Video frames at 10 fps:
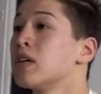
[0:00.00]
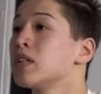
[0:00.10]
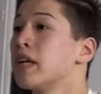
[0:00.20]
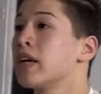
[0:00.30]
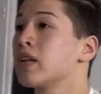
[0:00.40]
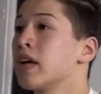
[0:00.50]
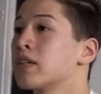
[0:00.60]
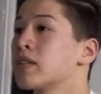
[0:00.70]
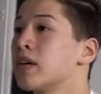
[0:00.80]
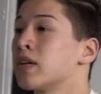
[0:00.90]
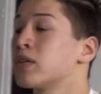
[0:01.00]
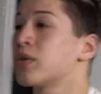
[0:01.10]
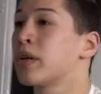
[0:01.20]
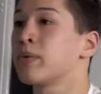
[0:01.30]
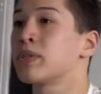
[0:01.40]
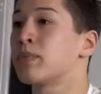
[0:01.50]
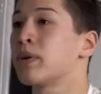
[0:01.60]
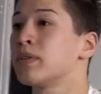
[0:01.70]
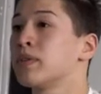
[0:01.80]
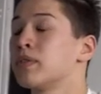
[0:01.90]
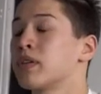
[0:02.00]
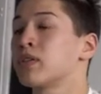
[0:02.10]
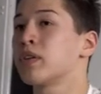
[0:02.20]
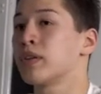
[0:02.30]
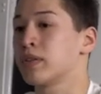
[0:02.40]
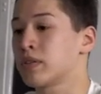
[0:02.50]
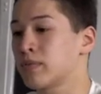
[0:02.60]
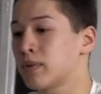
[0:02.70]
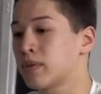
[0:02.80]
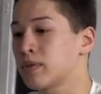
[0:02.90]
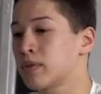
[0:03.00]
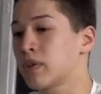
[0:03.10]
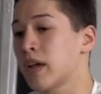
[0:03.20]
take a less strenuous approach. Not strenuous approach.